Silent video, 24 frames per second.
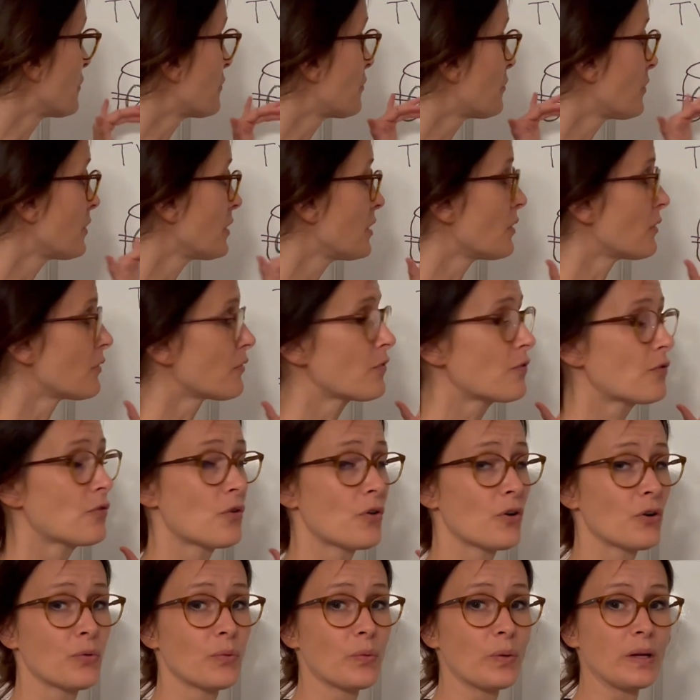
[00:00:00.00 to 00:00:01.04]
3 or
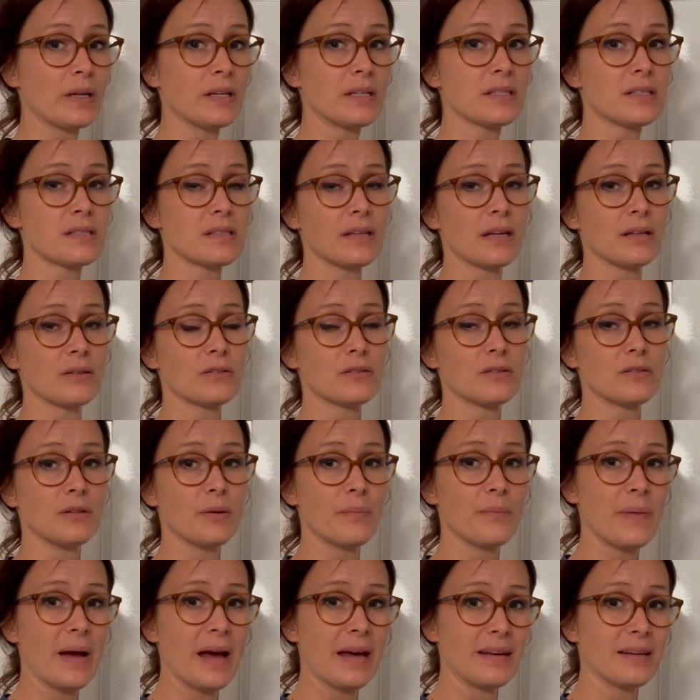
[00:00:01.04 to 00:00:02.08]
4 weeks that the
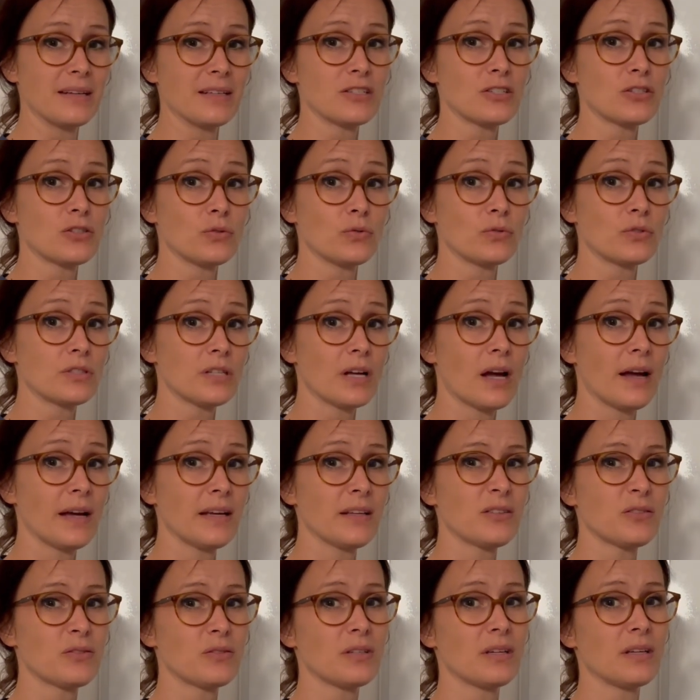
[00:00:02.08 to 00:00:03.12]
band is too
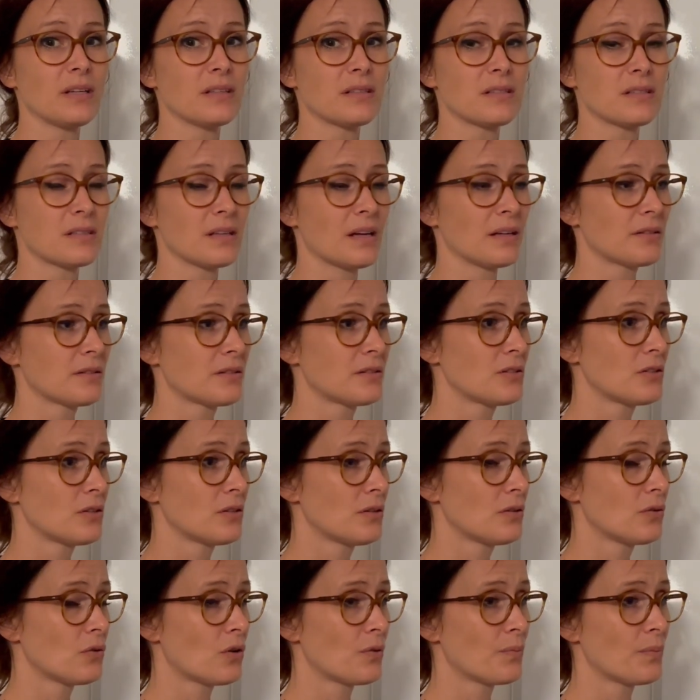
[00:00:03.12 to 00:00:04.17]
tight,
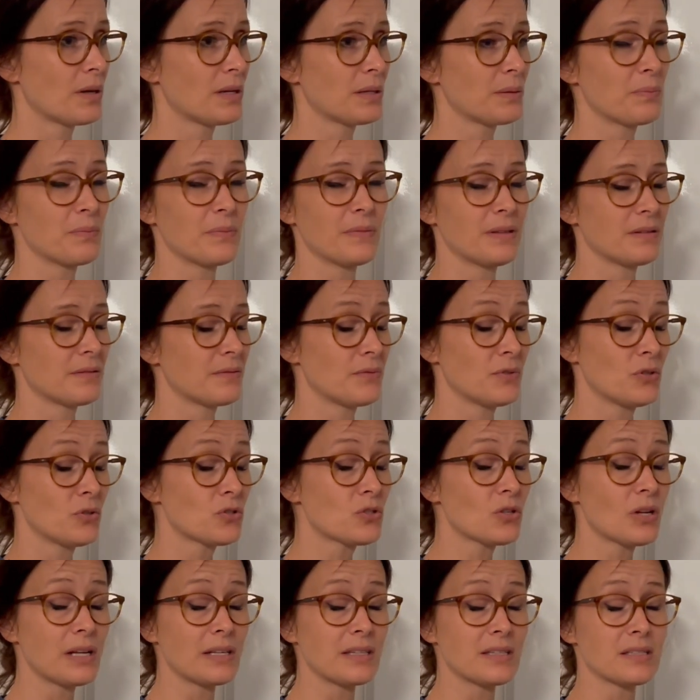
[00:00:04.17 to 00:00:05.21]

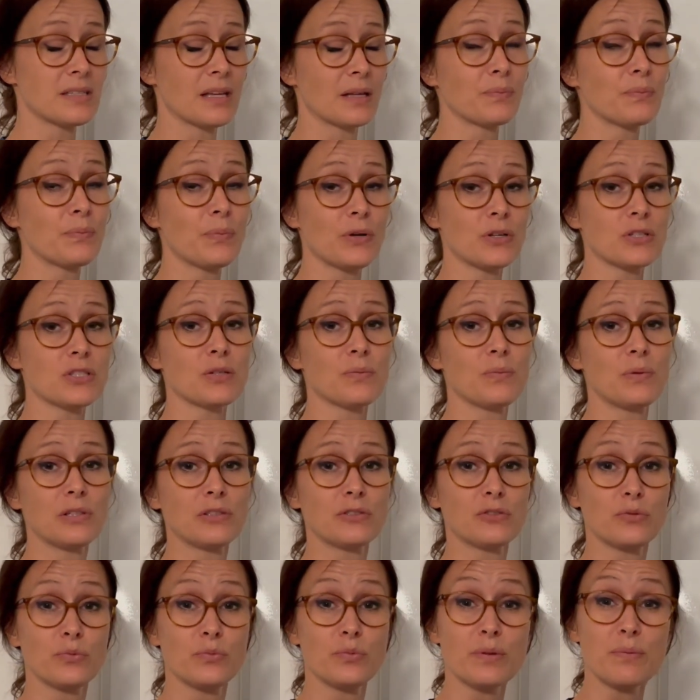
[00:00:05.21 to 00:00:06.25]
usually it's not possible
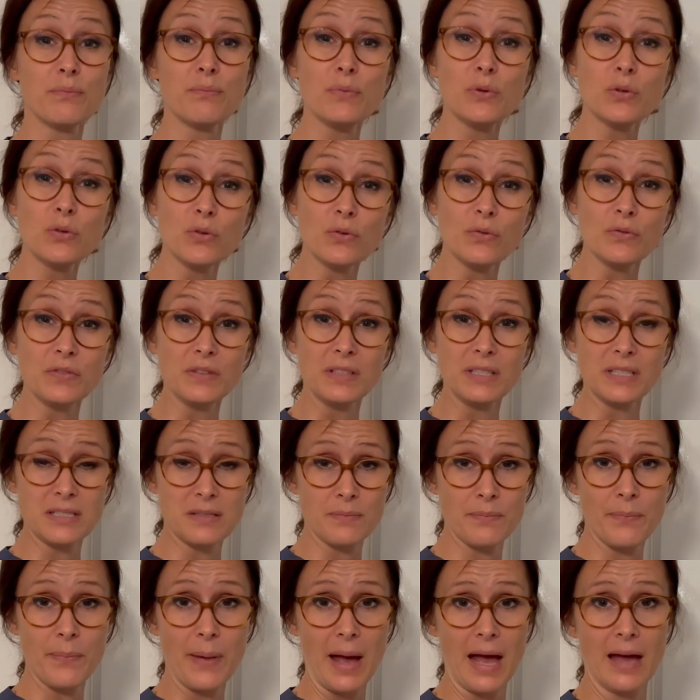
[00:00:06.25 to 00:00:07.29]
to remove this
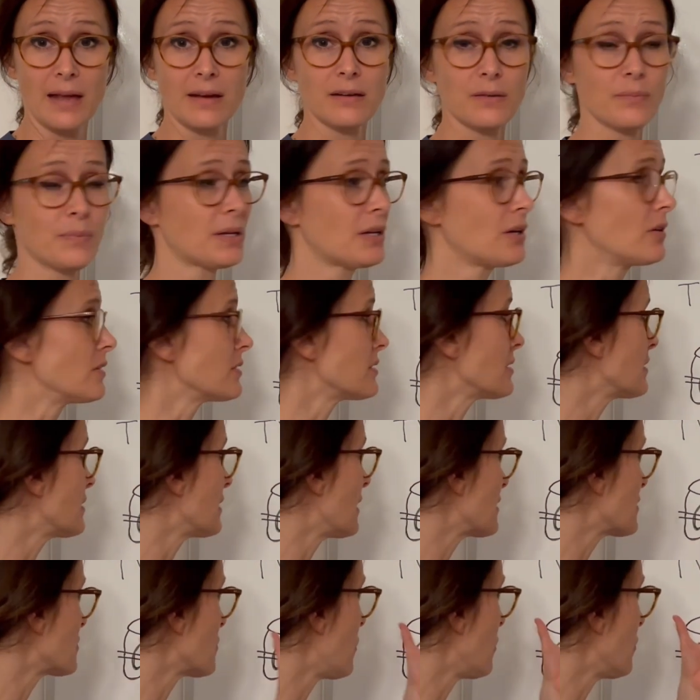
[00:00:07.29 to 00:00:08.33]
band because it
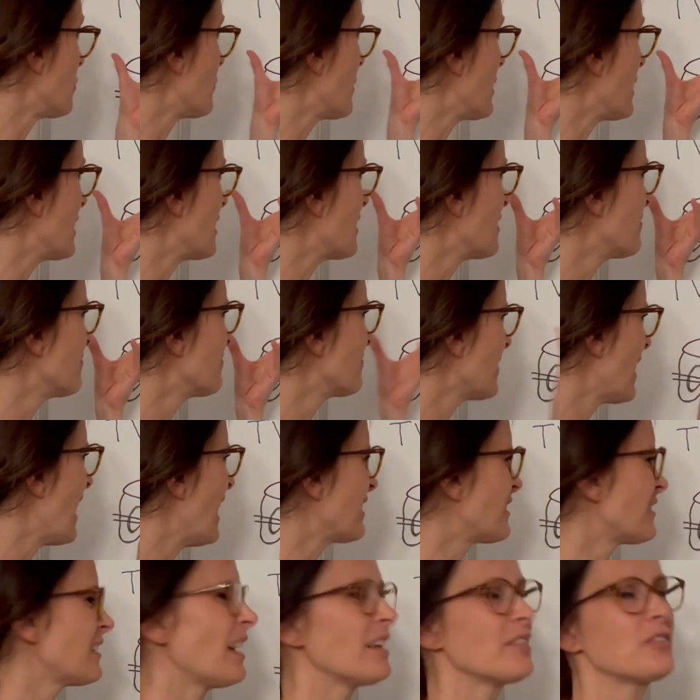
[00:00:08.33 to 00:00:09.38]
has already
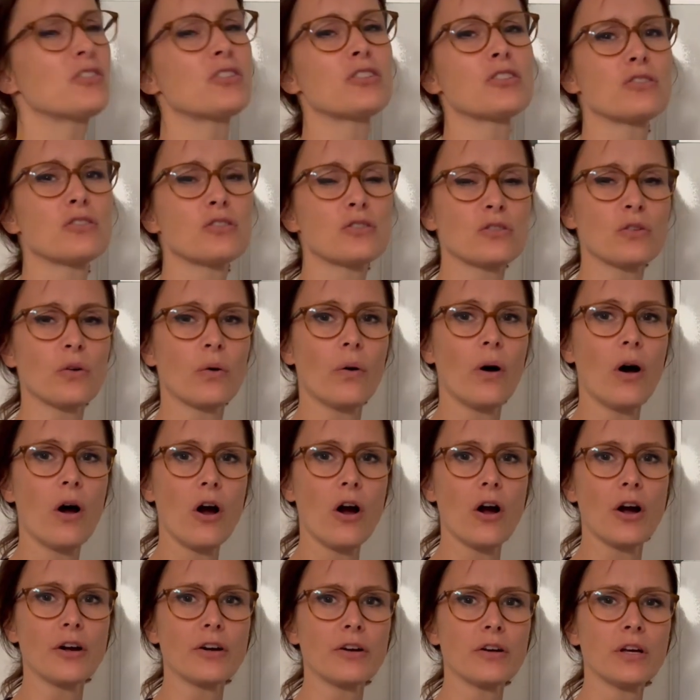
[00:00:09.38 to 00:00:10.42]
attached so
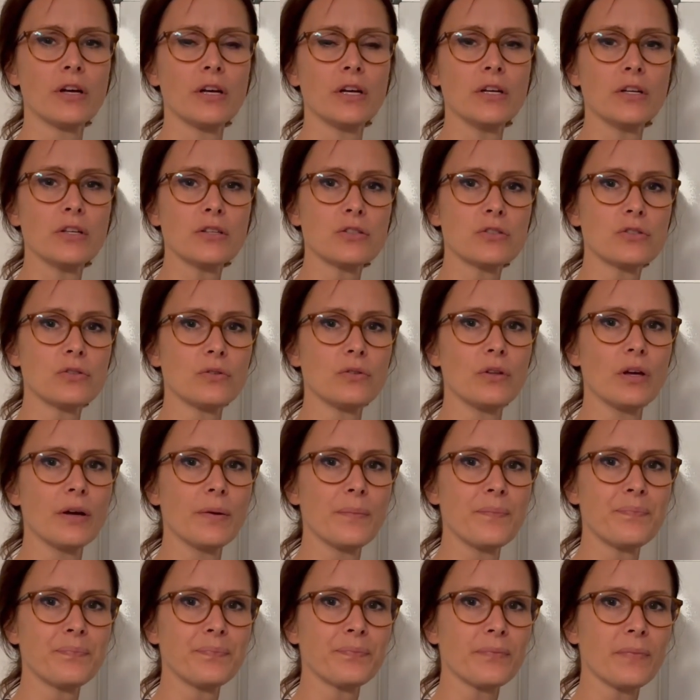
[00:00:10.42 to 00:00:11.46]
hard to
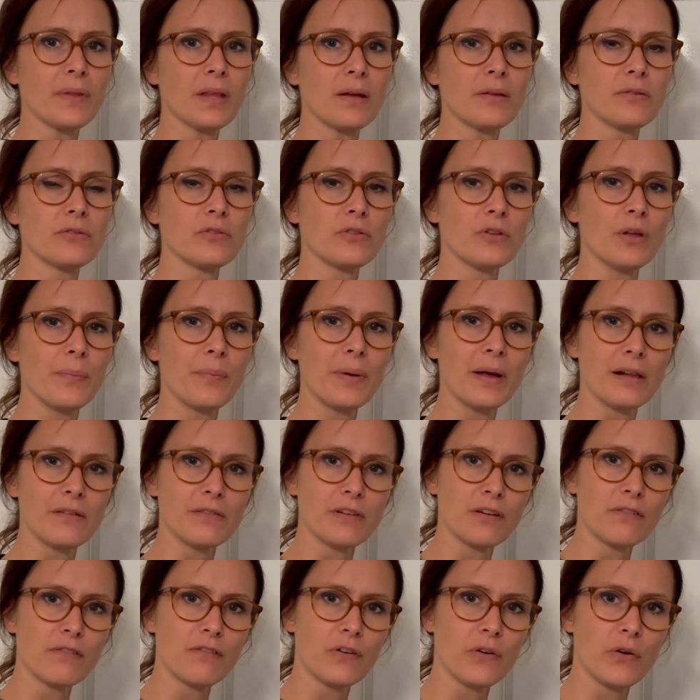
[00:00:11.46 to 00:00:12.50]
the
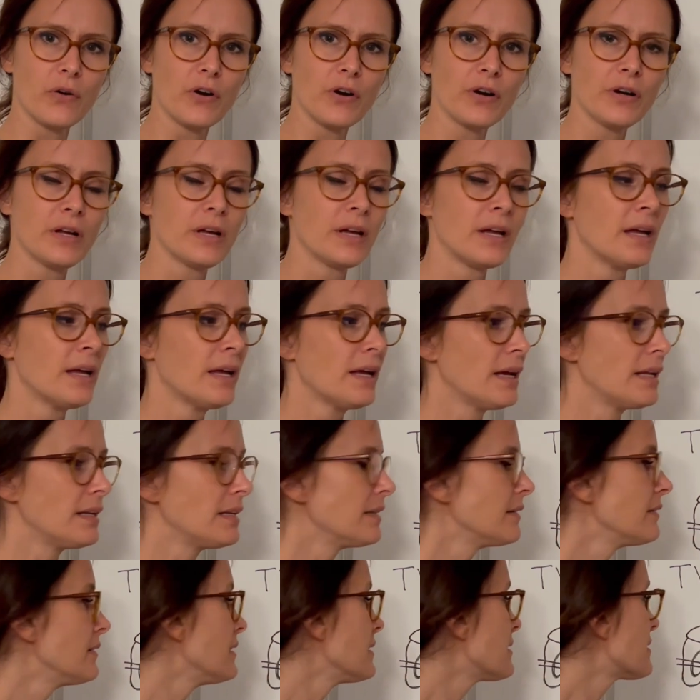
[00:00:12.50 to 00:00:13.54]
pelvic floor. And
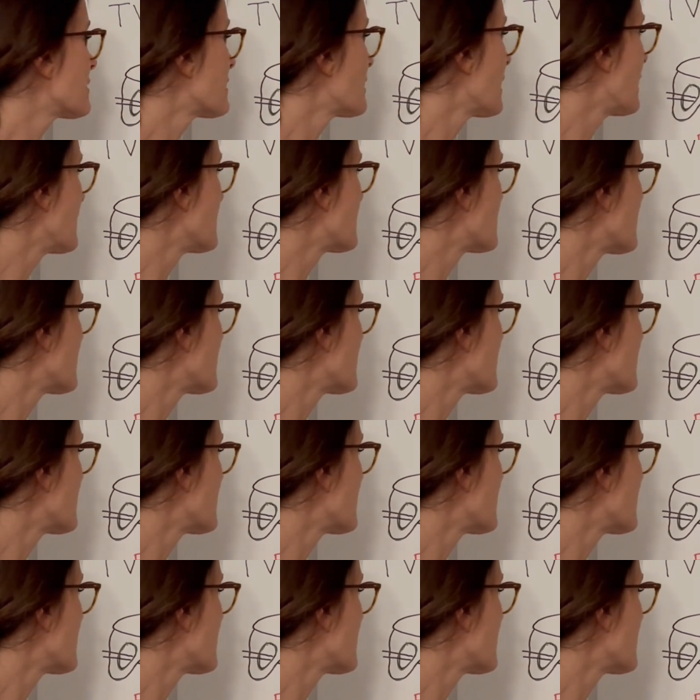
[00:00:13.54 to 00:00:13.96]
in this case,